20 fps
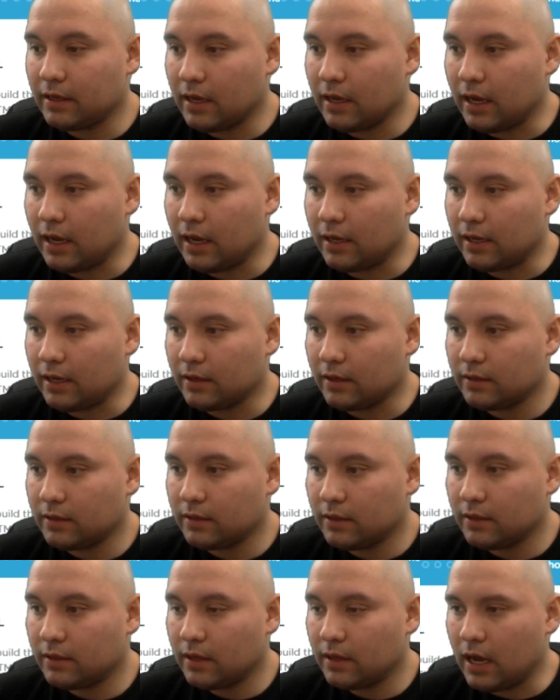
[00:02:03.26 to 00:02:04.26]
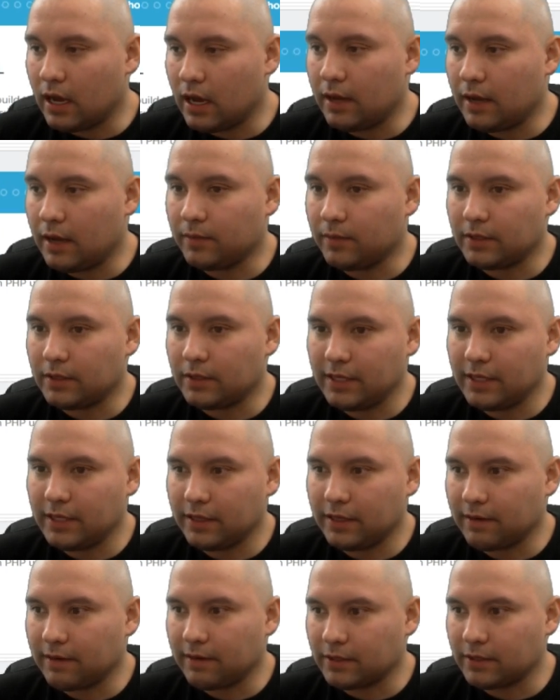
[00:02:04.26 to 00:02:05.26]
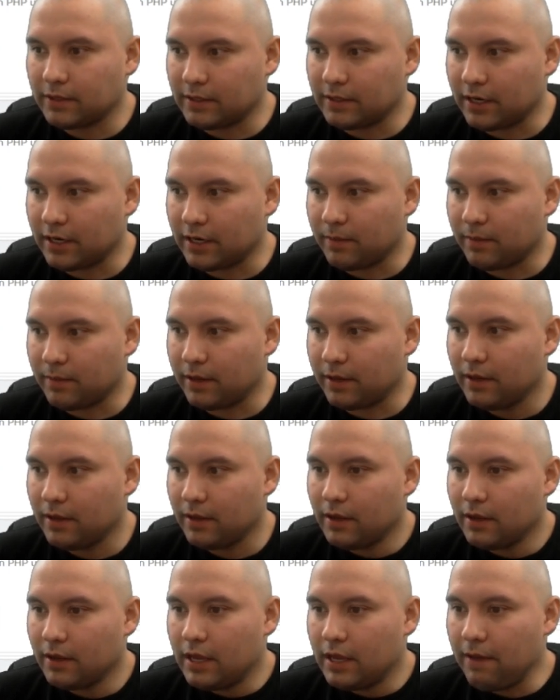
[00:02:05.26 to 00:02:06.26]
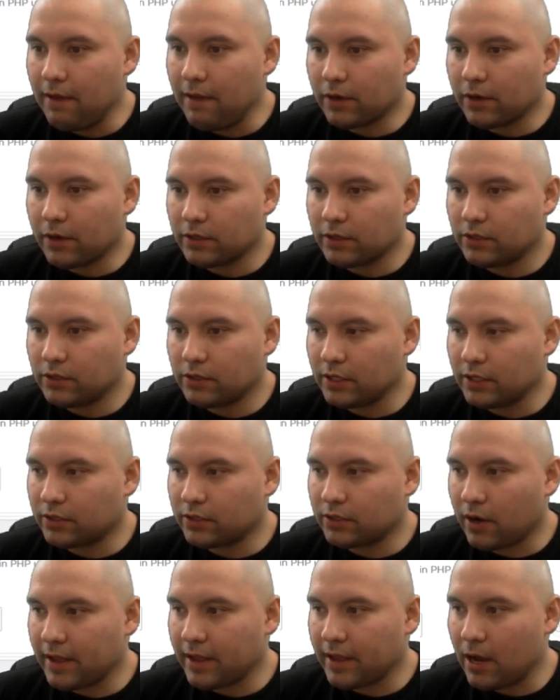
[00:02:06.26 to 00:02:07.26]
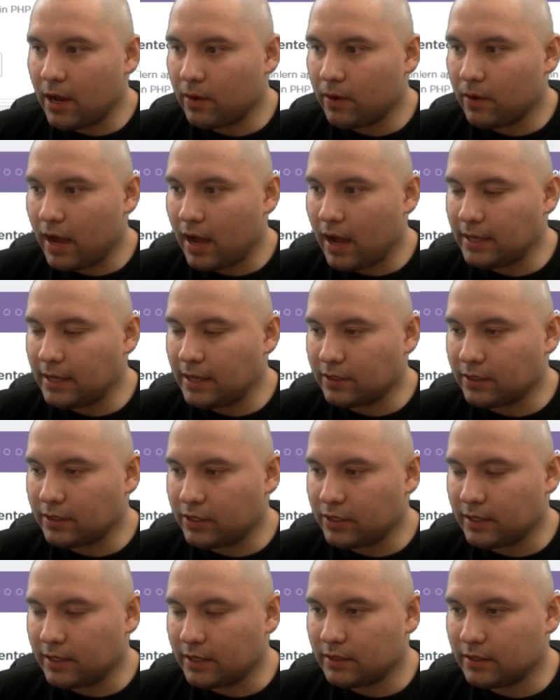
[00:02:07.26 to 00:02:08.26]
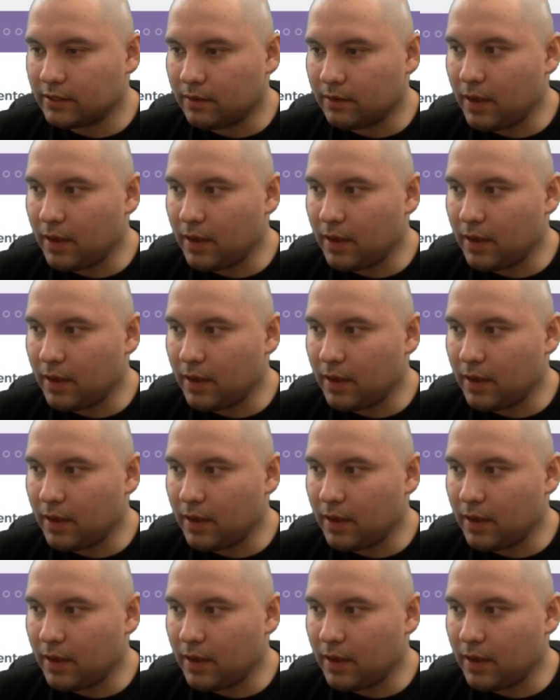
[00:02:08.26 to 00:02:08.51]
to see the differences here, but if you're just starting out, I suggest